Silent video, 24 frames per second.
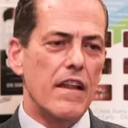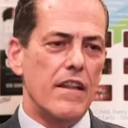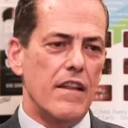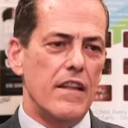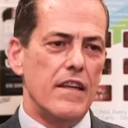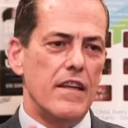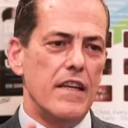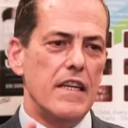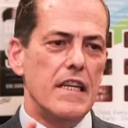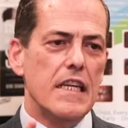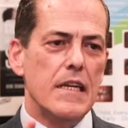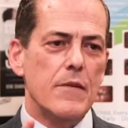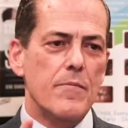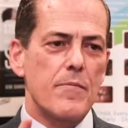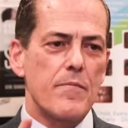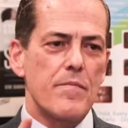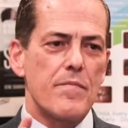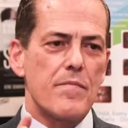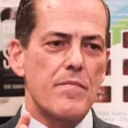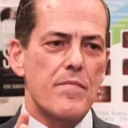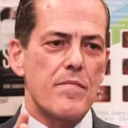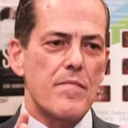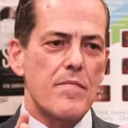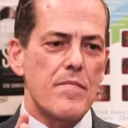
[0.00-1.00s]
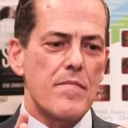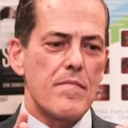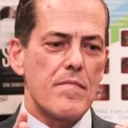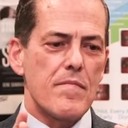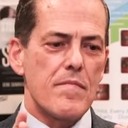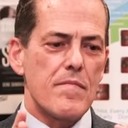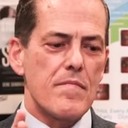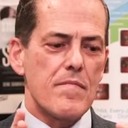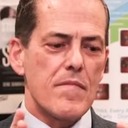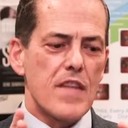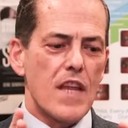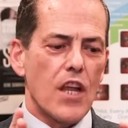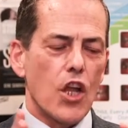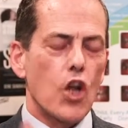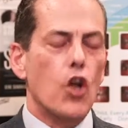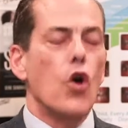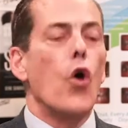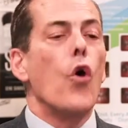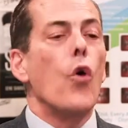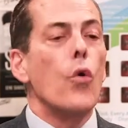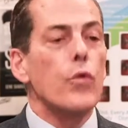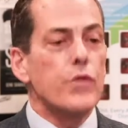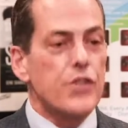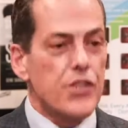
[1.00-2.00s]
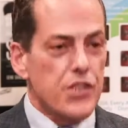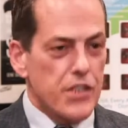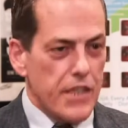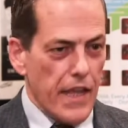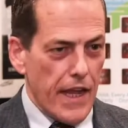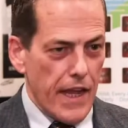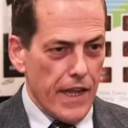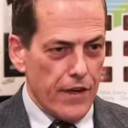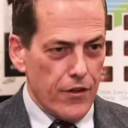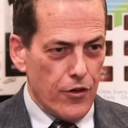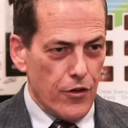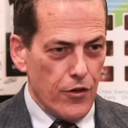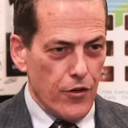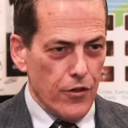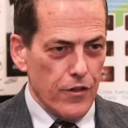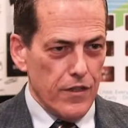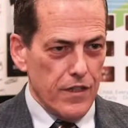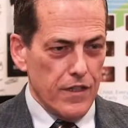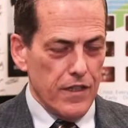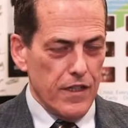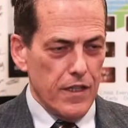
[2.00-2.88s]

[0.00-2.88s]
The gold standard